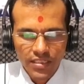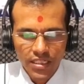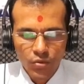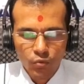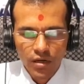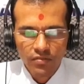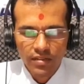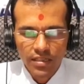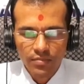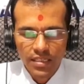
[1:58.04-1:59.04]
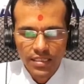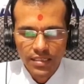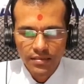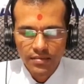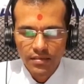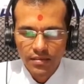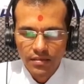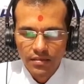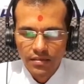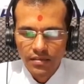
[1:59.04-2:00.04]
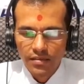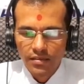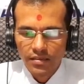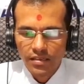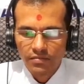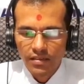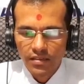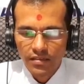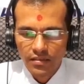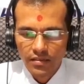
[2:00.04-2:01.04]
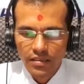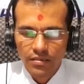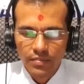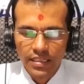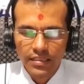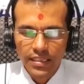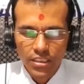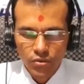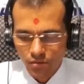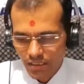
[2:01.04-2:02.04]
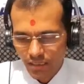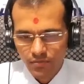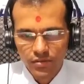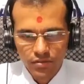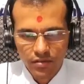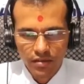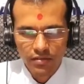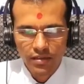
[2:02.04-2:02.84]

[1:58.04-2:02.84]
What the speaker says: set1 variable is here, it will determine the actual type. So now